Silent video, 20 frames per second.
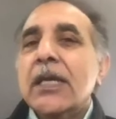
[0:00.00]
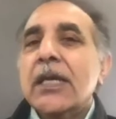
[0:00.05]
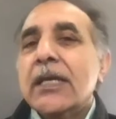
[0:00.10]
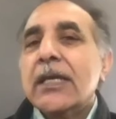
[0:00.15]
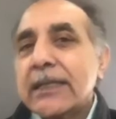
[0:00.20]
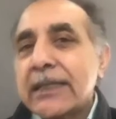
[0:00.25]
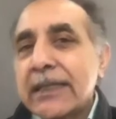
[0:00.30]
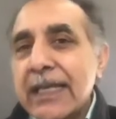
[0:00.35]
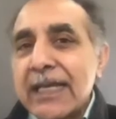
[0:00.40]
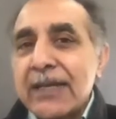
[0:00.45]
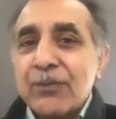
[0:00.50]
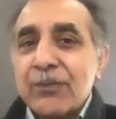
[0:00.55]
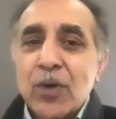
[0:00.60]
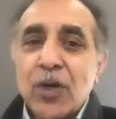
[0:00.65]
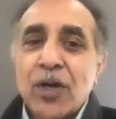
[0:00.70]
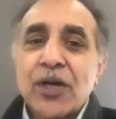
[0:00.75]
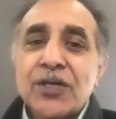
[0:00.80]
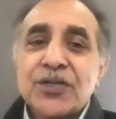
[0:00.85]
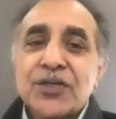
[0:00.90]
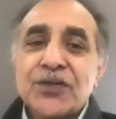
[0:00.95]
In late
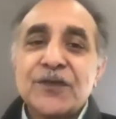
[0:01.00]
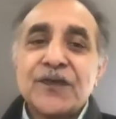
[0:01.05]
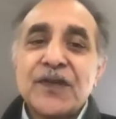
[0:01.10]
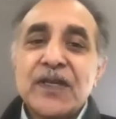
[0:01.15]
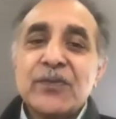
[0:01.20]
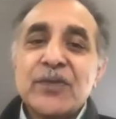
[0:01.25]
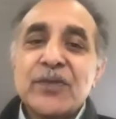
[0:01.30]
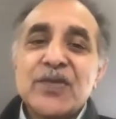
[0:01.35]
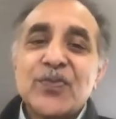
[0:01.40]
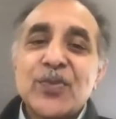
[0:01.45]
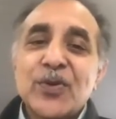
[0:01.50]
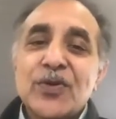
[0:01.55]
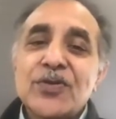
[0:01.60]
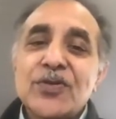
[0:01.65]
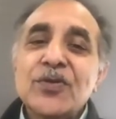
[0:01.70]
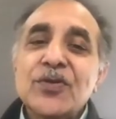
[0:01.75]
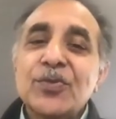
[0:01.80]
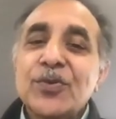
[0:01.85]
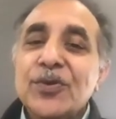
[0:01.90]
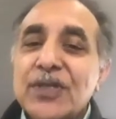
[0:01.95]
March, FEMA's
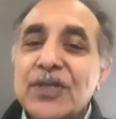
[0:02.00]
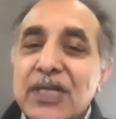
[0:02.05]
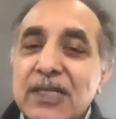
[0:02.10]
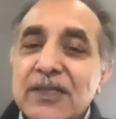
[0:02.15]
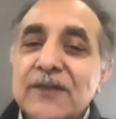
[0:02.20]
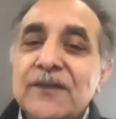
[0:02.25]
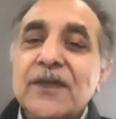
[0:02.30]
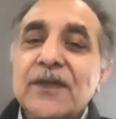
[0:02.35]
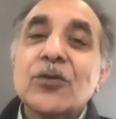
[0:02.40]
Personal Protective